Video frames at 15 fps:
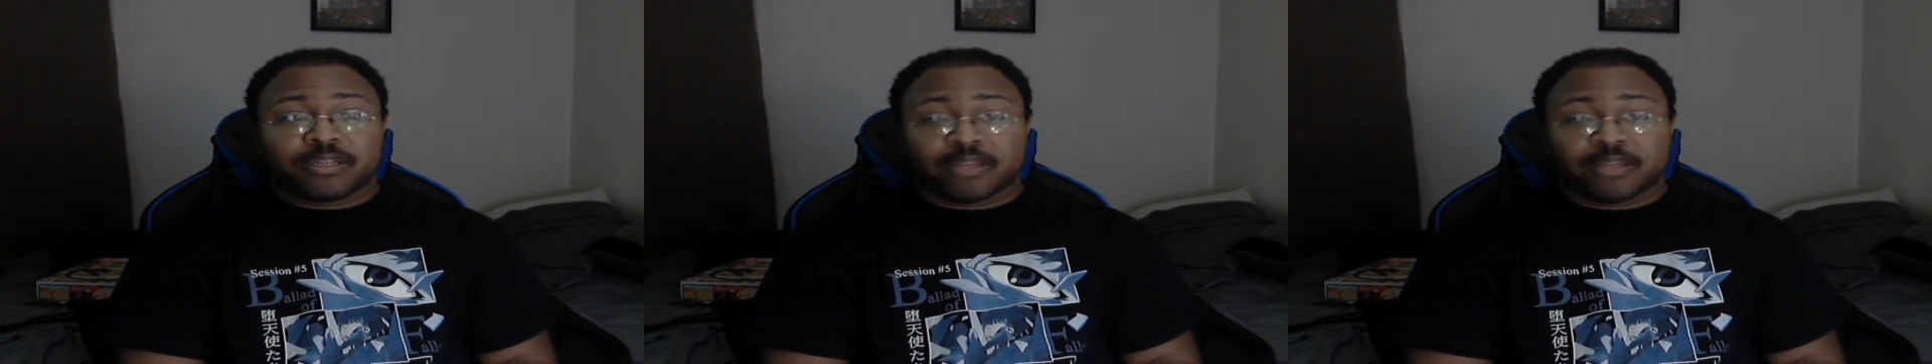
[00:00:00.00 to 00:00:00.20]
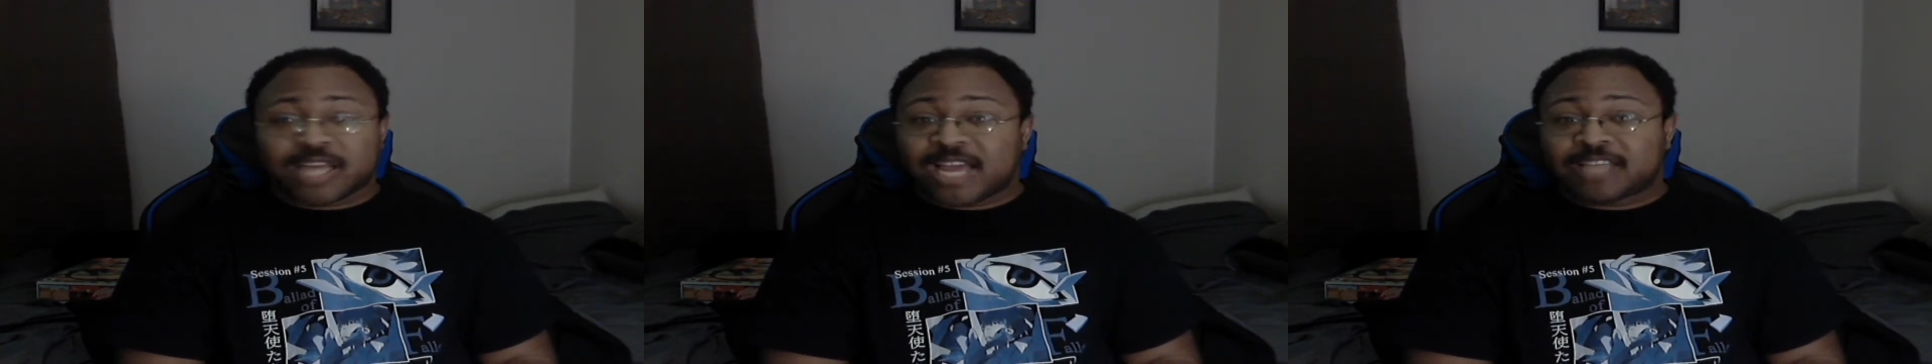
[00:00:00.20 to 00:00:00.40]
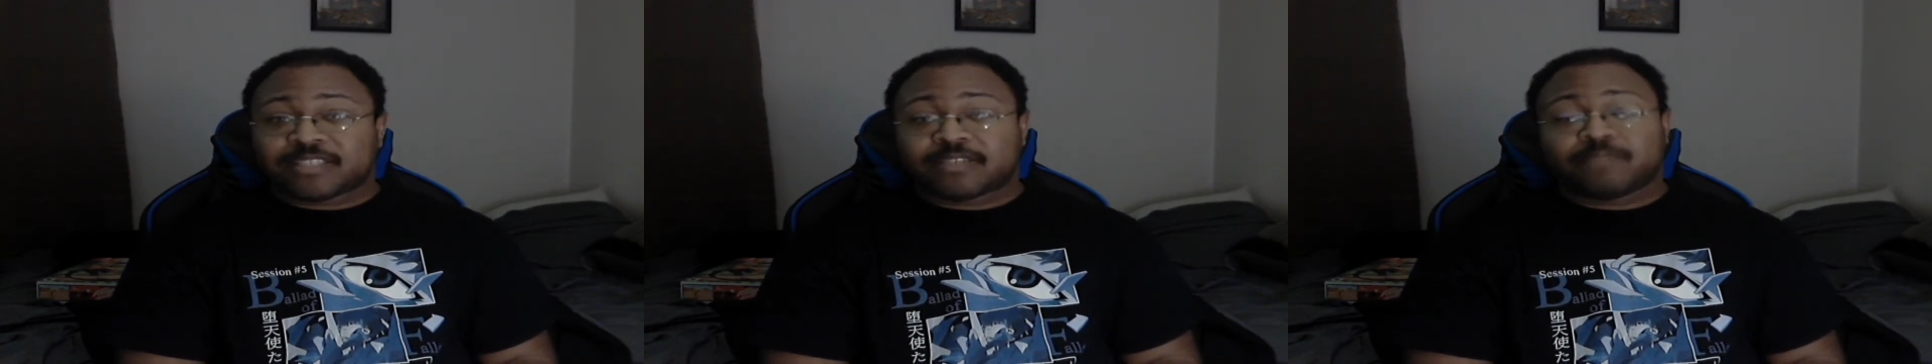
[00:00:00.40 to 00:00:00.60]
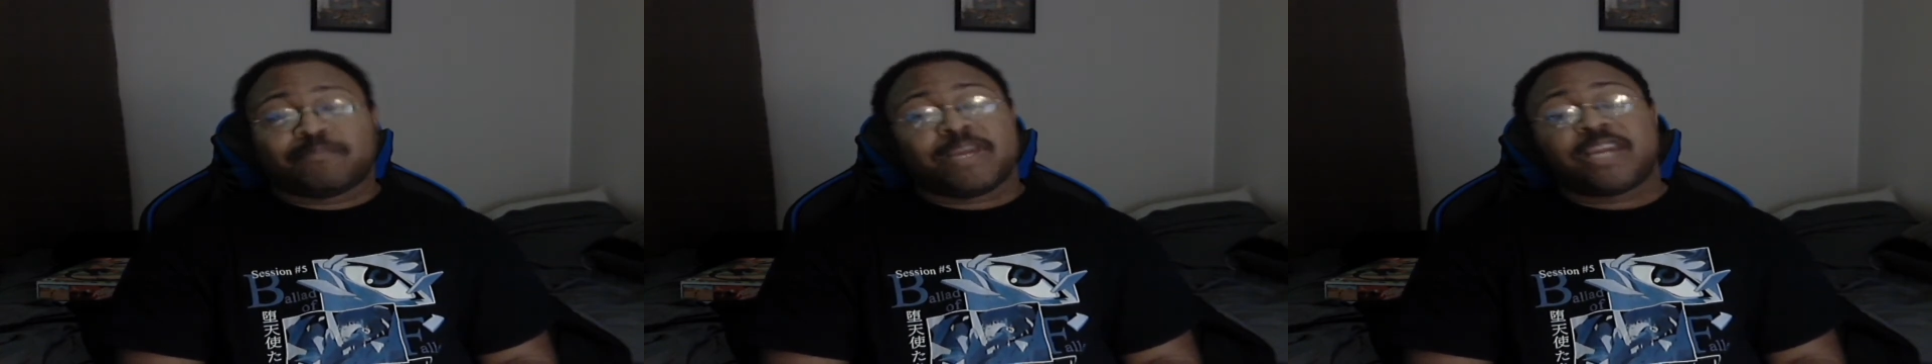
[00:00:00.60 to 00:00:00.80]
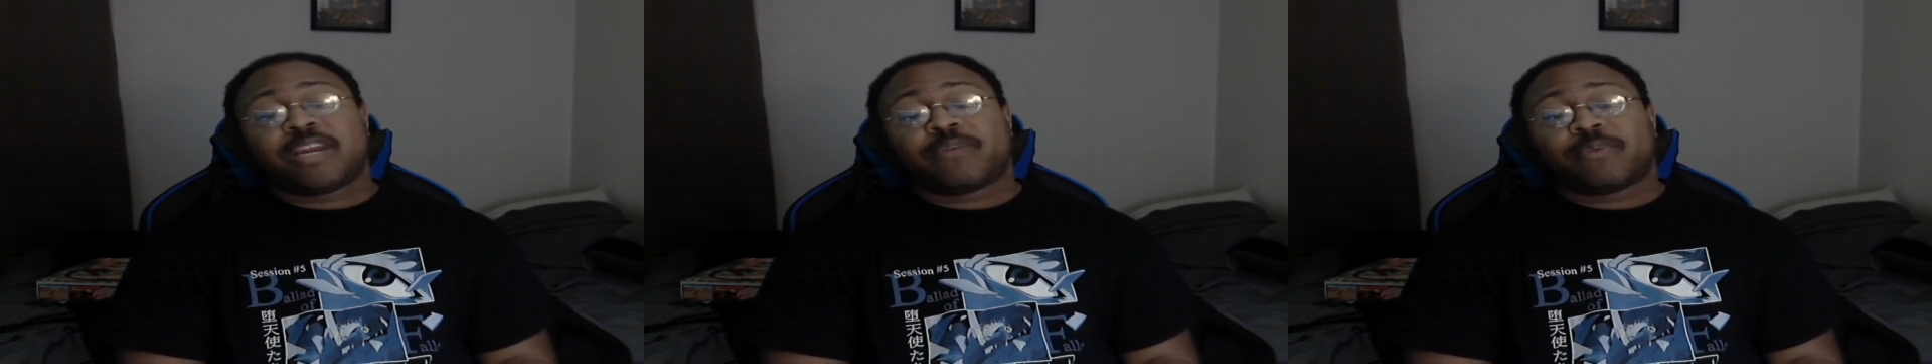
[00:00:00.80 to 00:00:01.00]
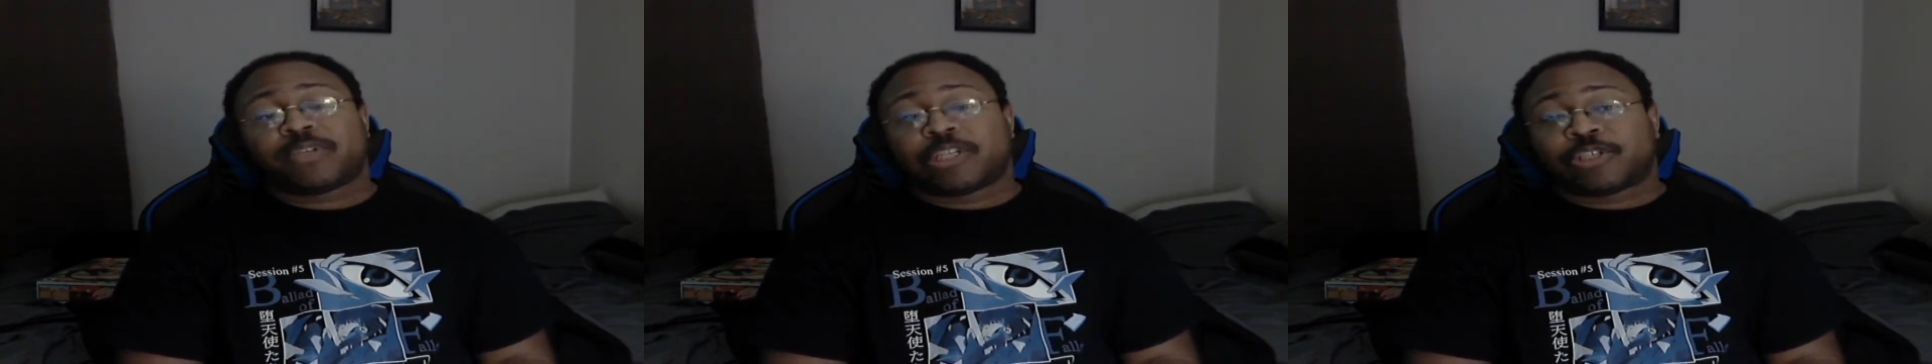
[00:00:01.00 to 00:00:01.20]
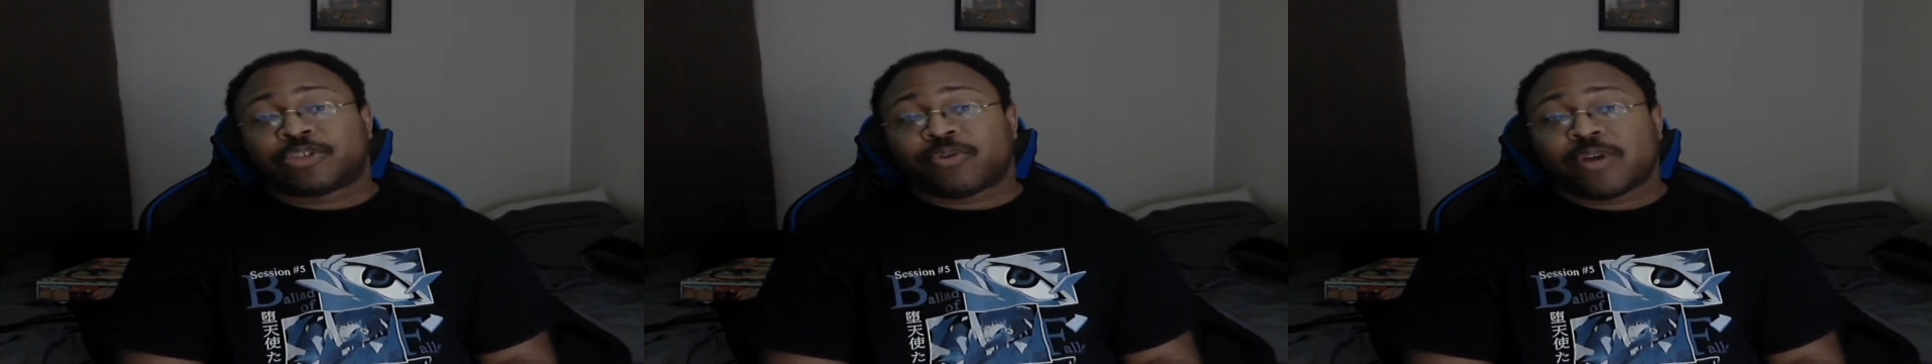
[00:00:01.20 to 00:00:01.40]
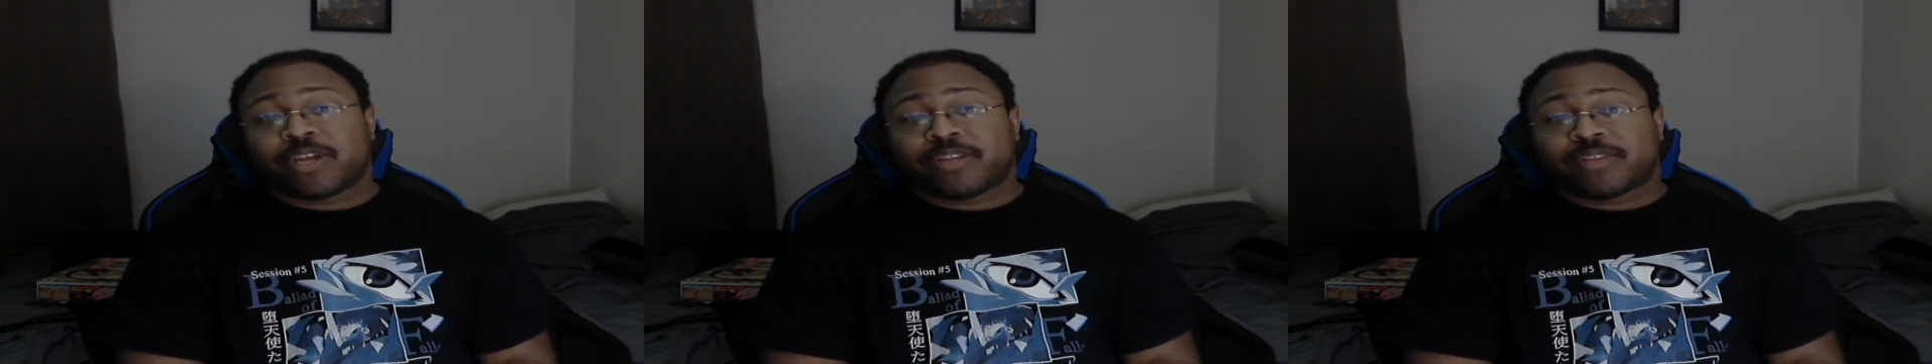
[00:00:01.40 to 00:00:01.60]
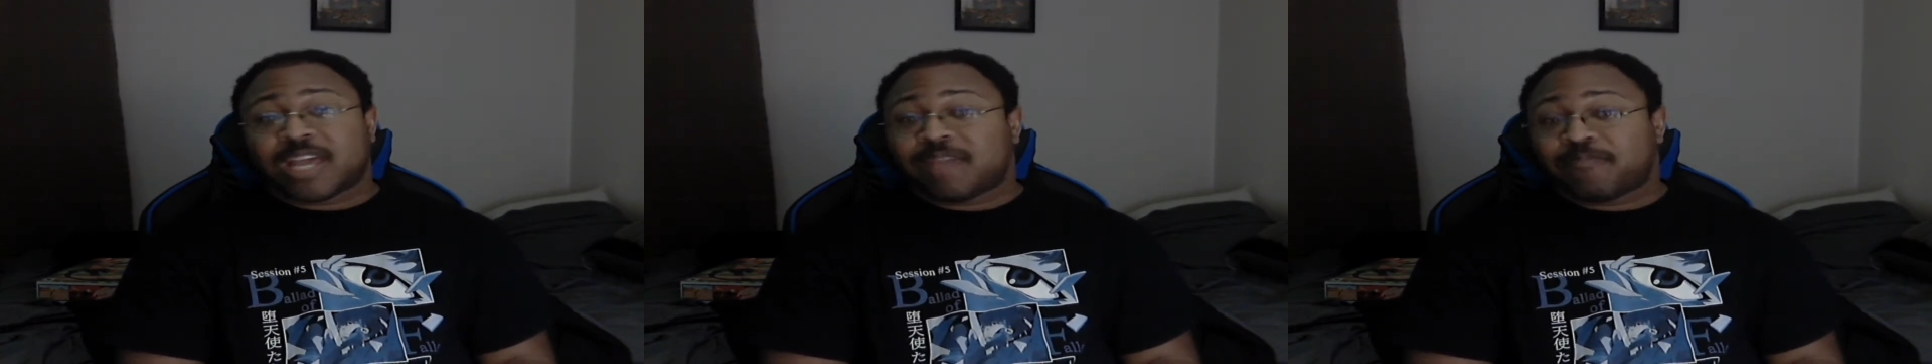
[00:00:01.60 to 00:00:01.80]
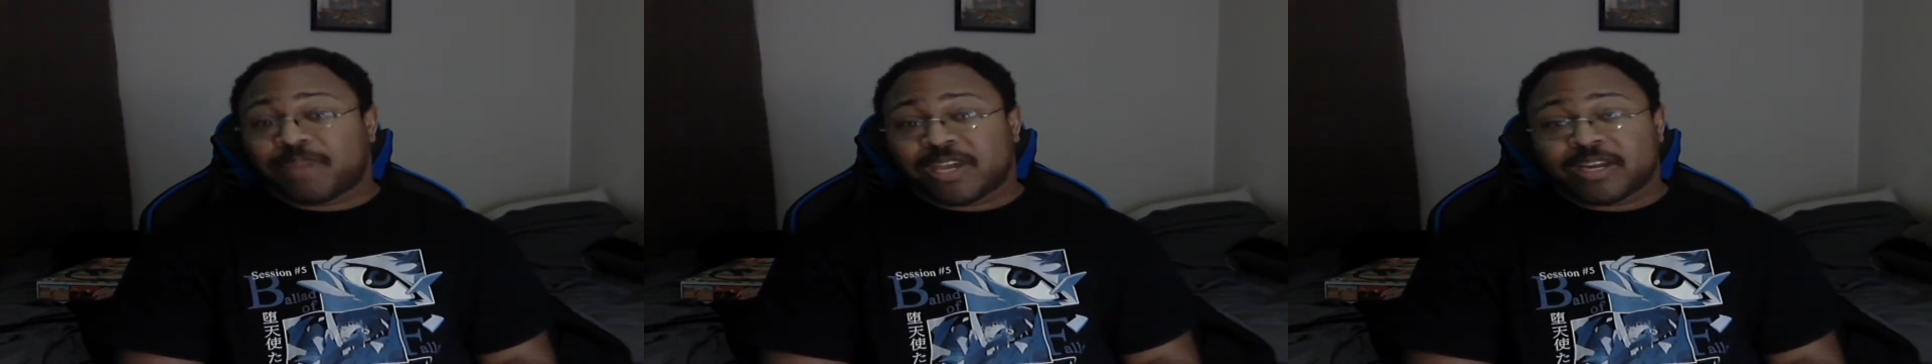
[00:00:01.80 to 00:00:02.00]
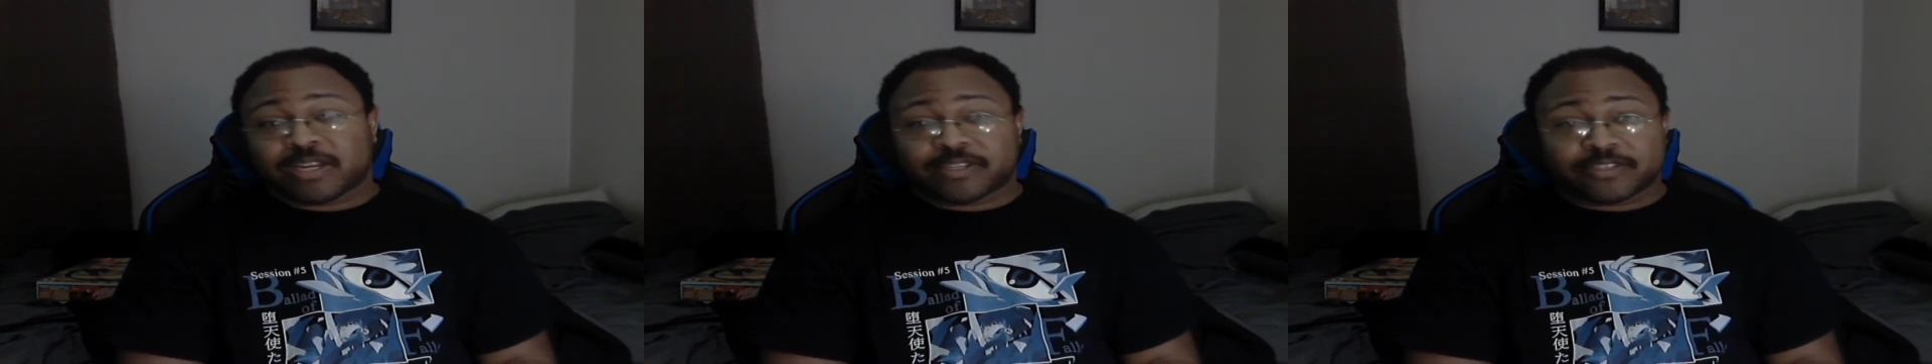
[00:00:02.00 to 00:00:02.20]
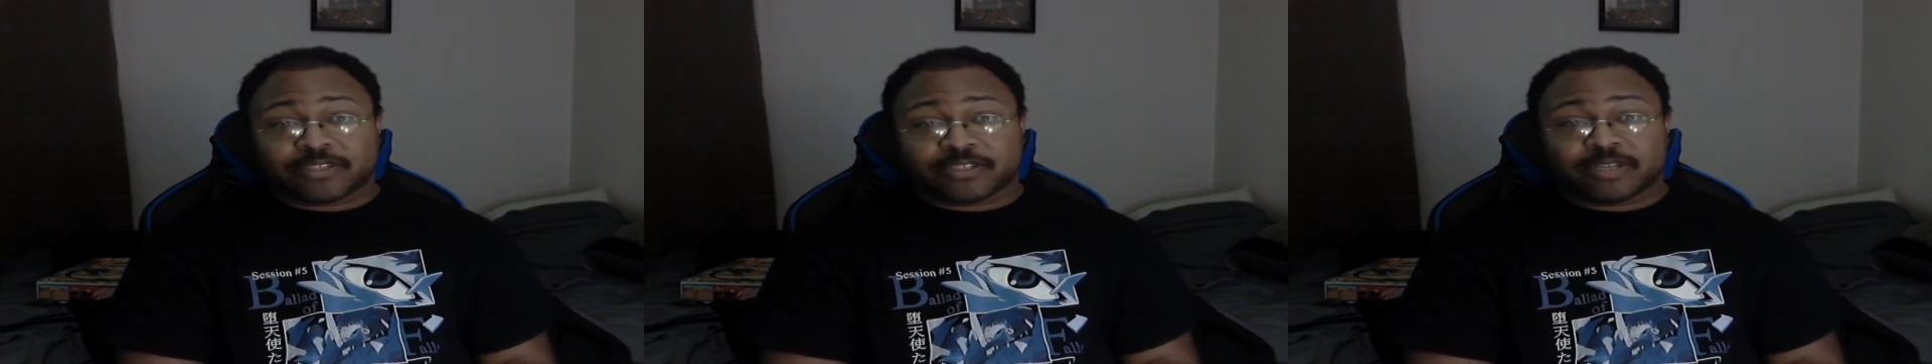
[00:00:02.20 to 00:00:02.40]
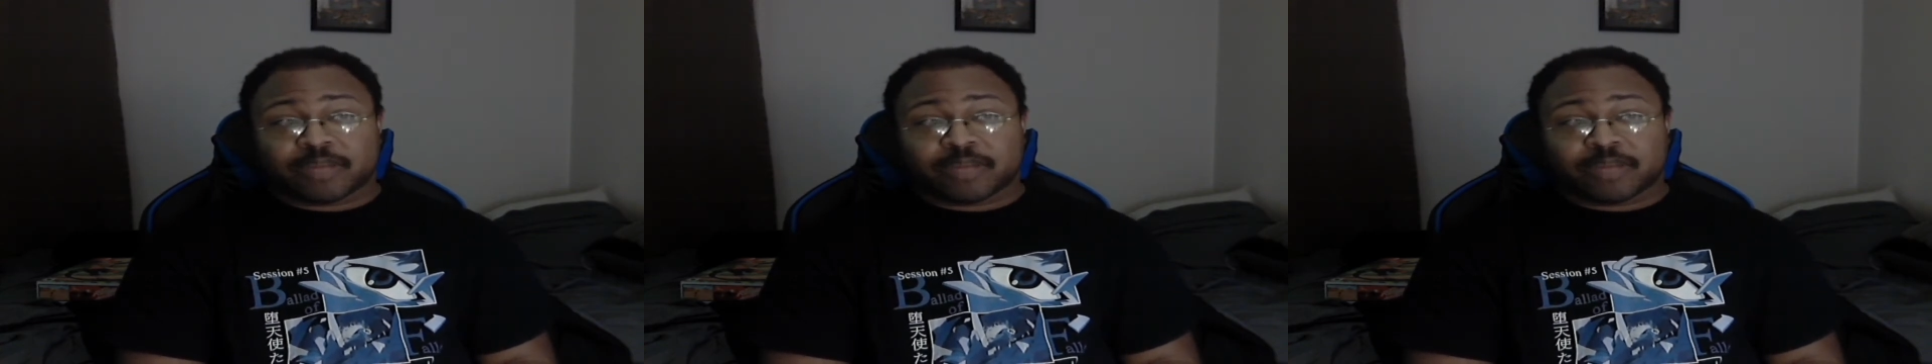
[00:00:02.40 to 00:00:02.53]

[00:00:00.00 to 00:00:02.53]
last meeting with Detroit, they beat us.